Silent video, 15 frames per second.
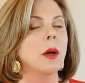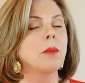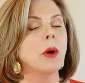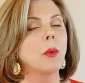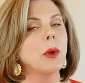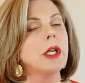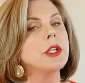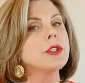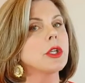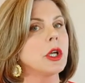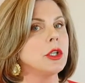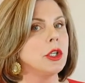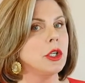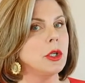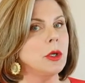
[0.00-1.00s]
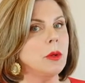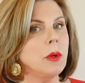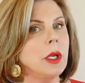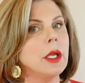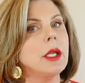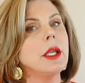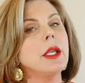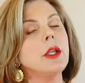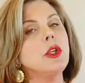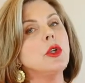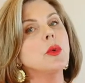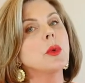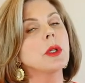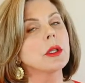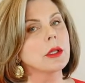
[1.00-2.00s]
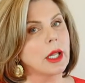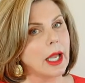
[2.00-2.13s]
But when it's on you, you will